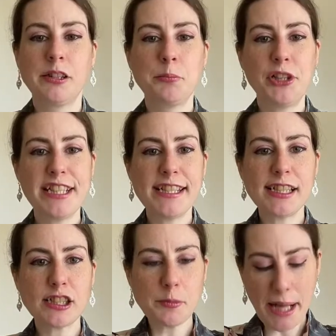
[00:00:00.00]
Pretty
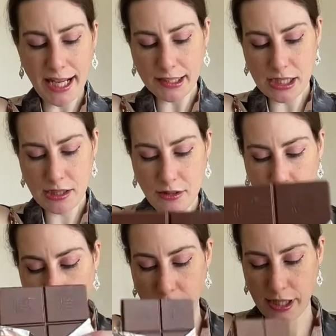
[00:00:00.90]
little pattern
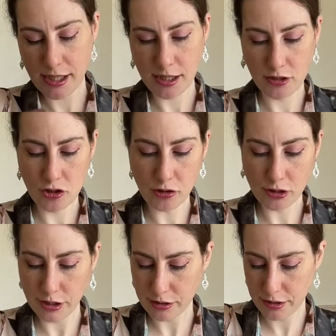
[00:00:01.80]
on the
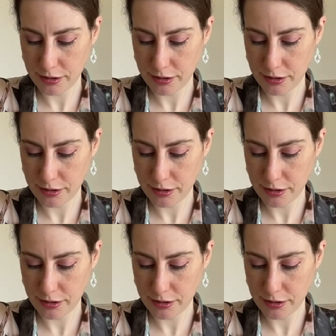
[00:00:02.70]
chocolate.